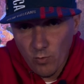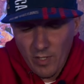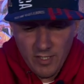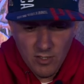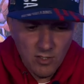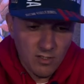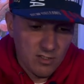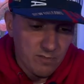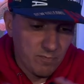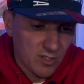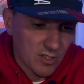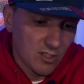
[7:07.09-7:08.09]
way it looks,
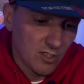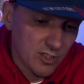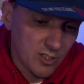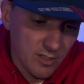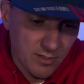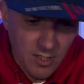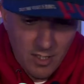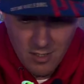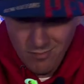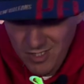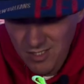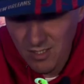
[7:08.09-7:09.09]
but the cushion,
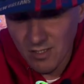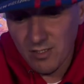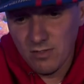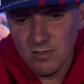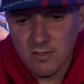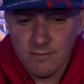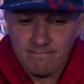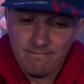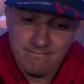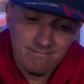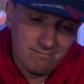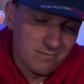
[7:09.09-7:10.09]
the materials
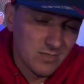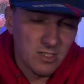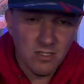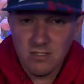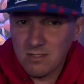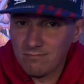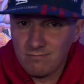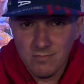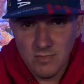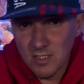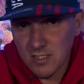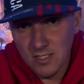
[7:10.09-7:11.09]
just
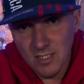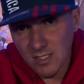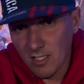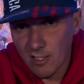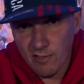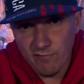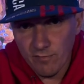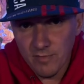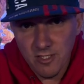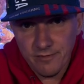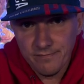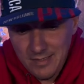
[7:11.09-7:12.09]
didn't cut it for
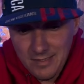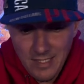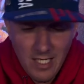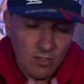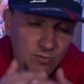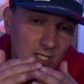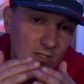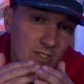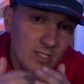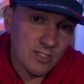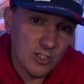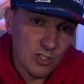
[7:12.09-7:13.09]
me. Now down
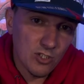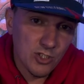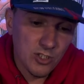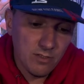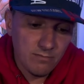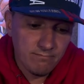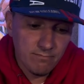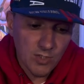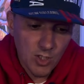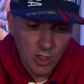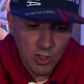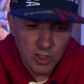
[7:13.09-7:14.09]
onto cushion. The
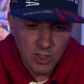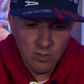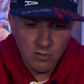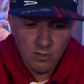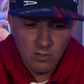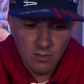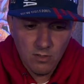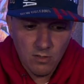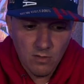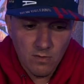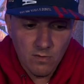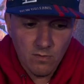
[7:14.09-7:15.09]
cushion
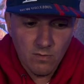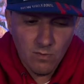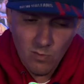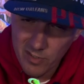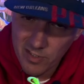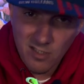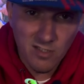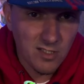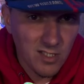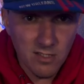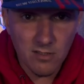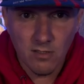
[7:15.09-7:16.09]
wasn't good
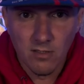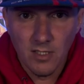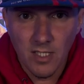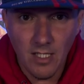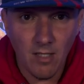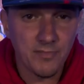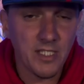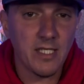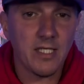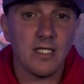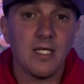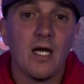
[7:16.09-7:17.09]
either, and I'm
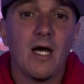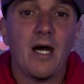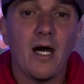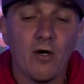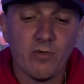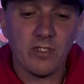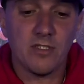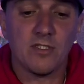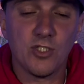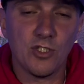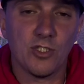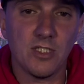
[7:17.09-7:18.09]
thinking, how can this
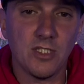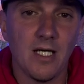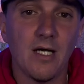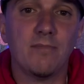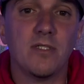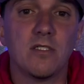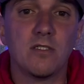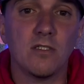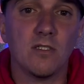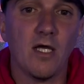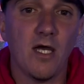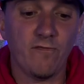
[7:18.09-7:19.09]
cushion not be
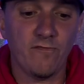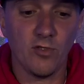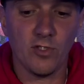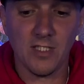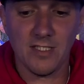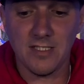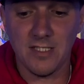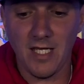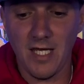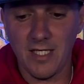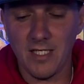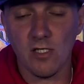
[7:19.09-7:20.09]
good? At first, I seen it
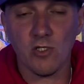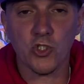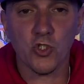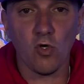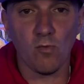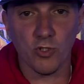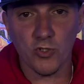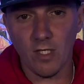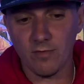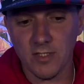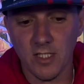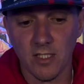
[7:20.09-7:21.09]
had Air Strobel, so I
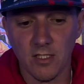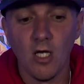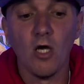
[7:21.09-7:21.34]
was thinking,